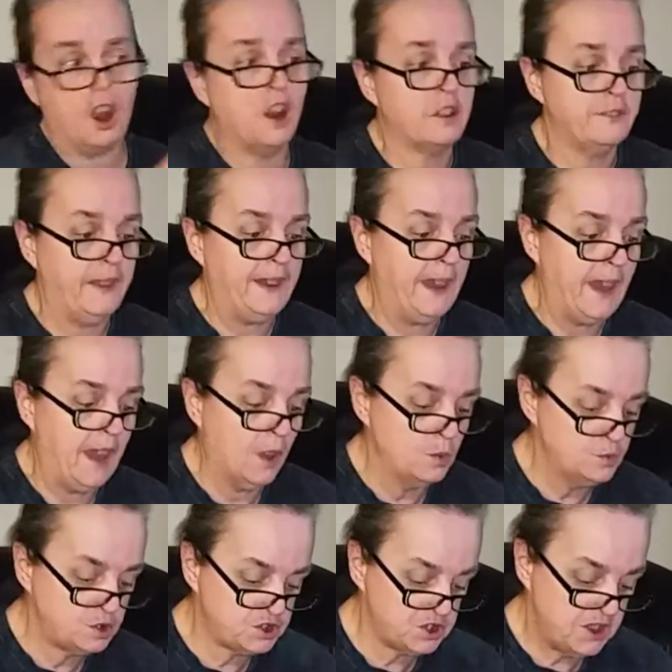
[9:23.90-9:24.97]
carving
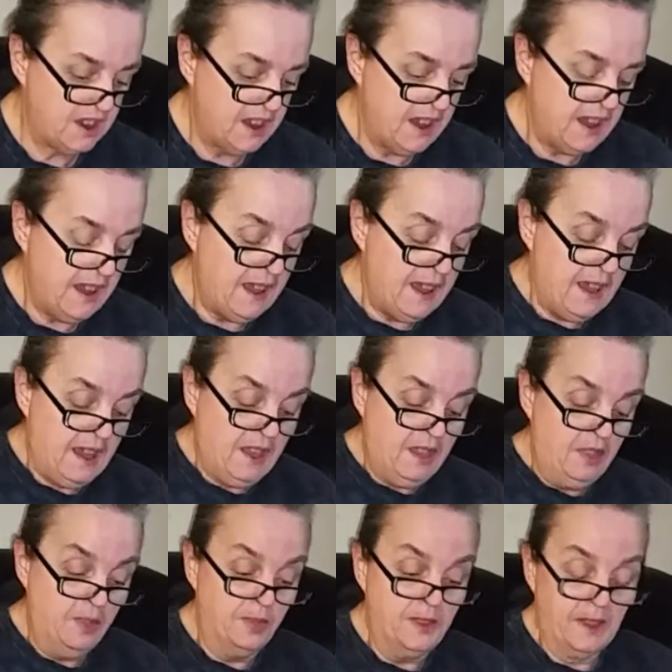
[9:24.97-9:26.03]
out
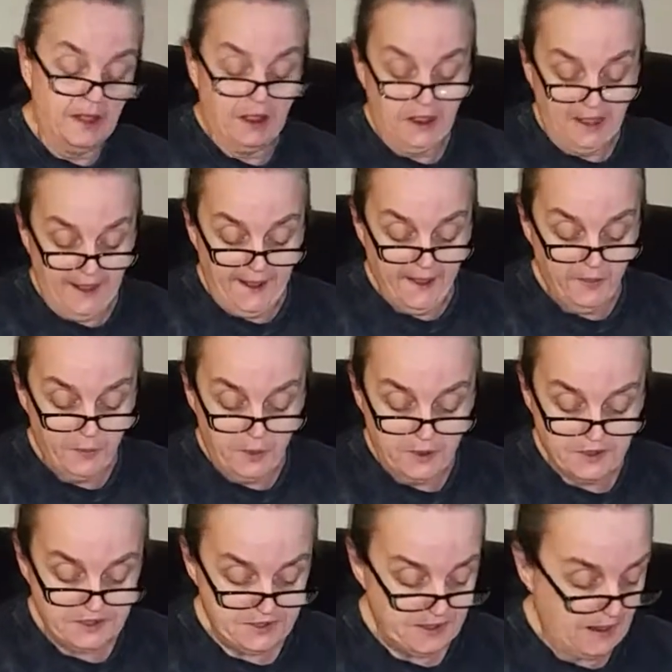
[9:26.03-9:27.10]
the clay.
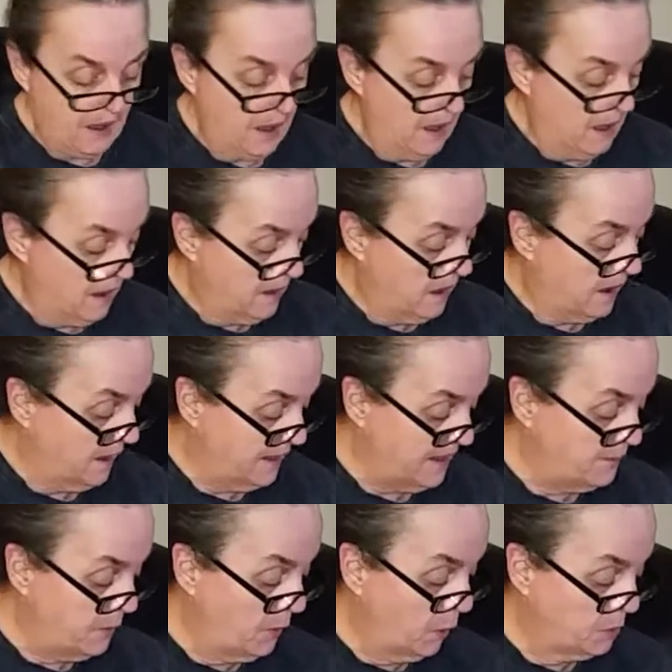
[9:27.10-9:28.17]
This,
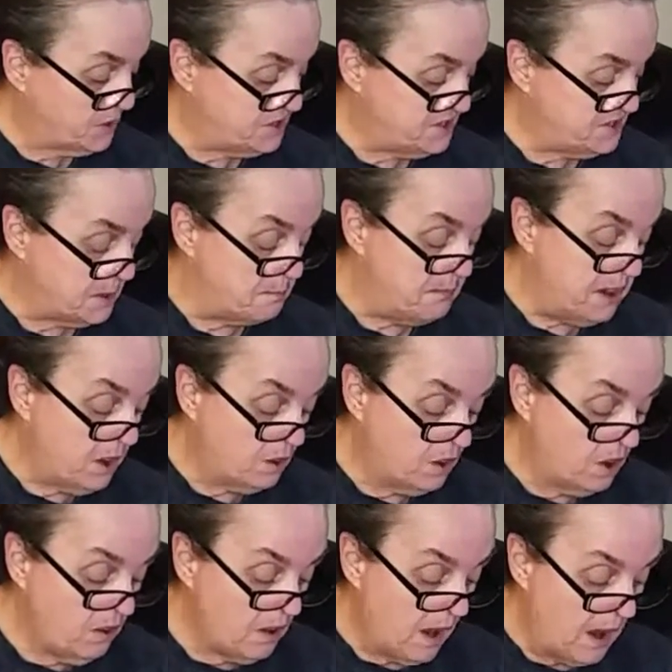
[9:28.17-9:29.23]
even though this is a
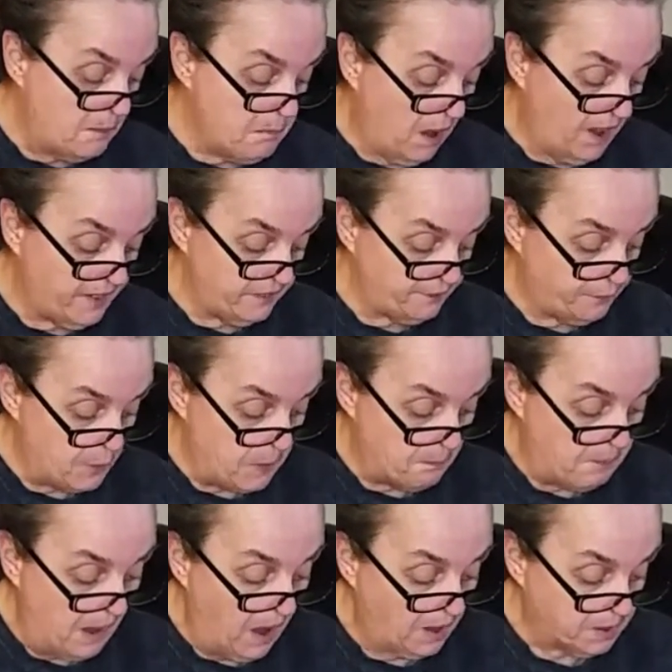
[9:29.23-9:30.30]
mirror, I bought it for
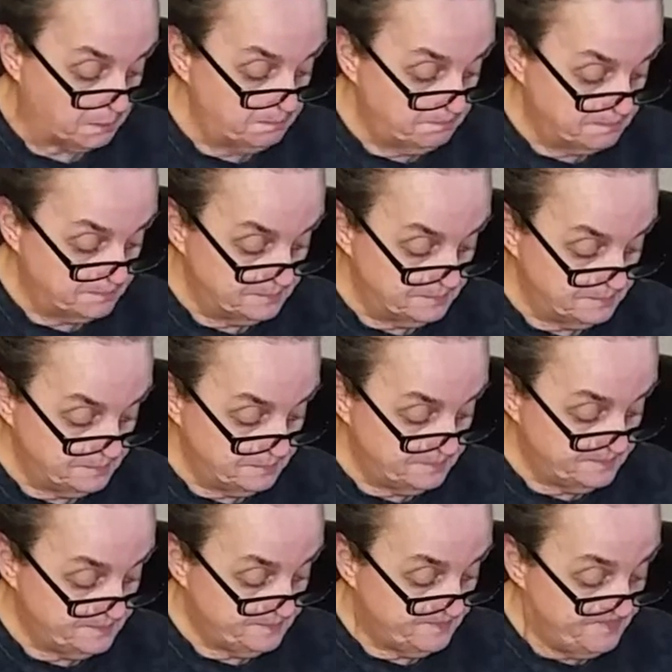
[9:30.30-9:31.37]
the bottom.
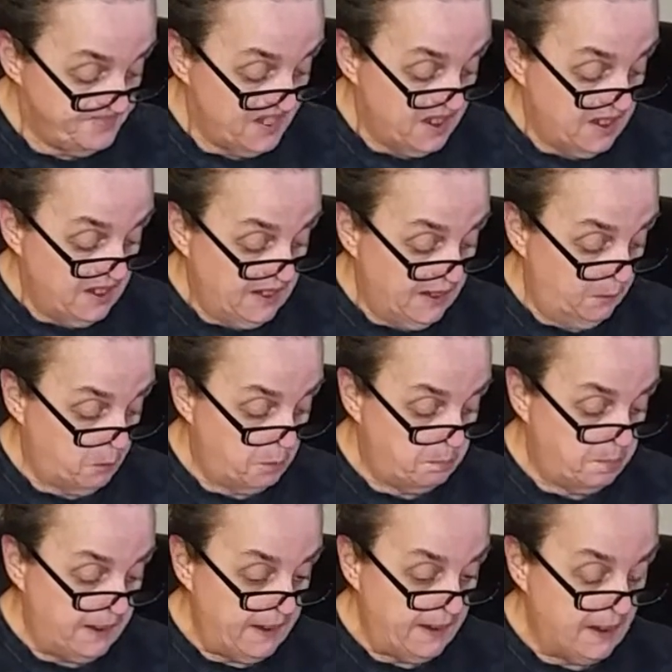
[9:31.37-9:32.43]
It
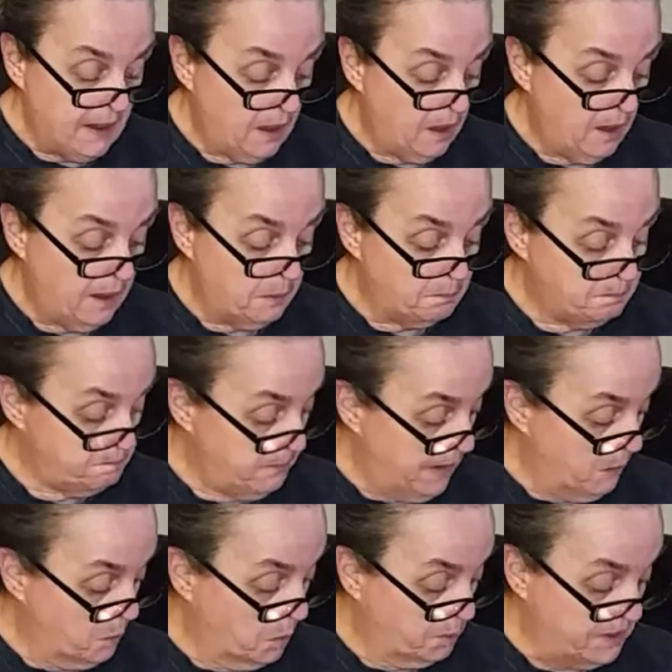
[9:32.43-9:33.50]
would be
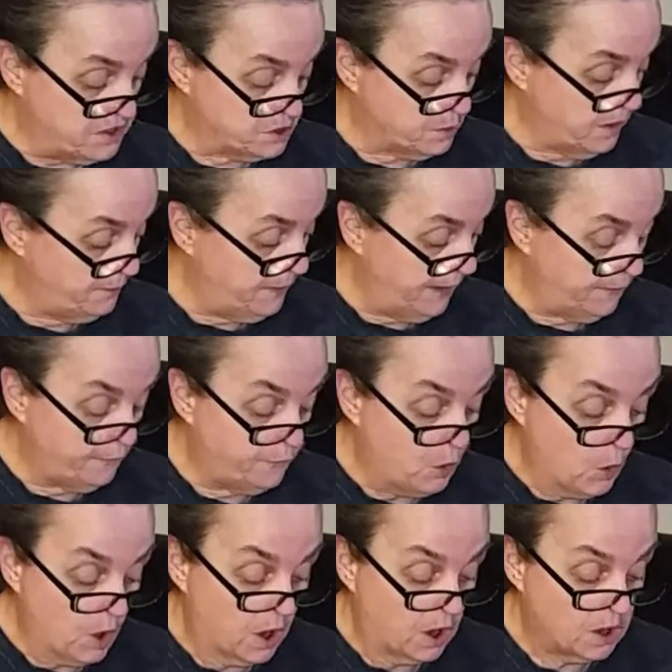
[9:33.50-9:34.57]
it will be terrific
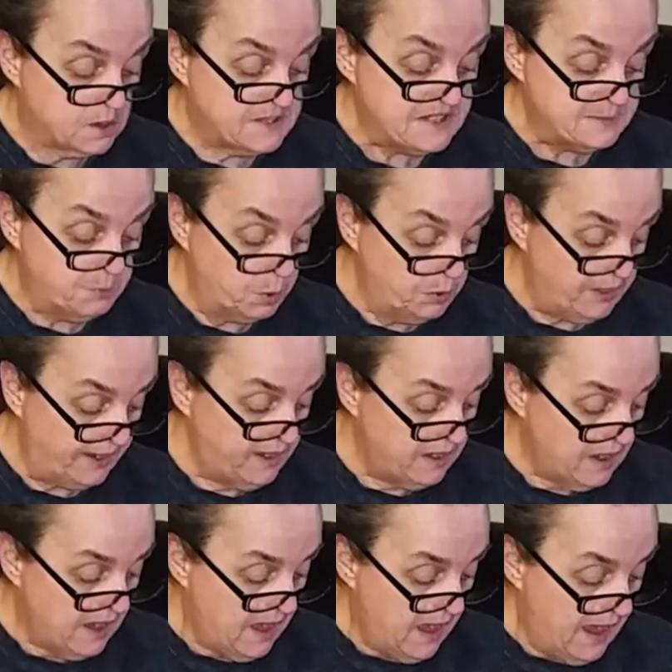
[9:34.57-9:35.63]
for smoothing.
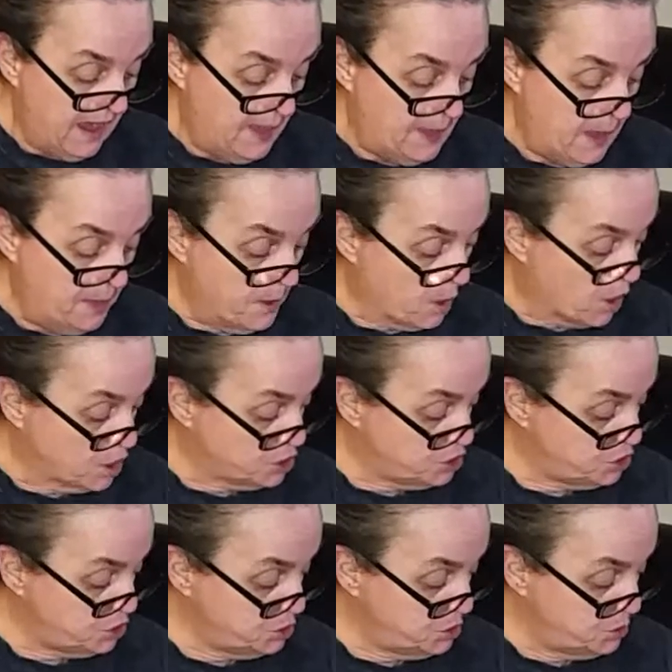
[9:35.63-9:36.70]
And then there are
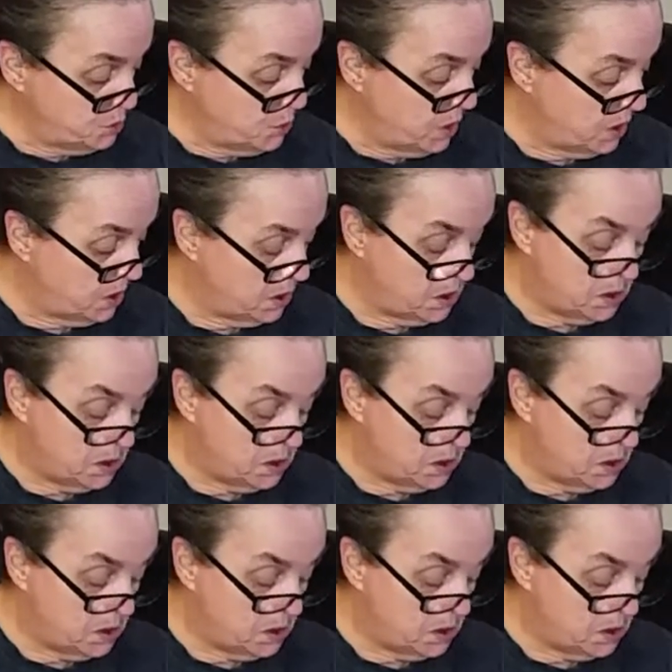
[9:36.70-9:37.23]
two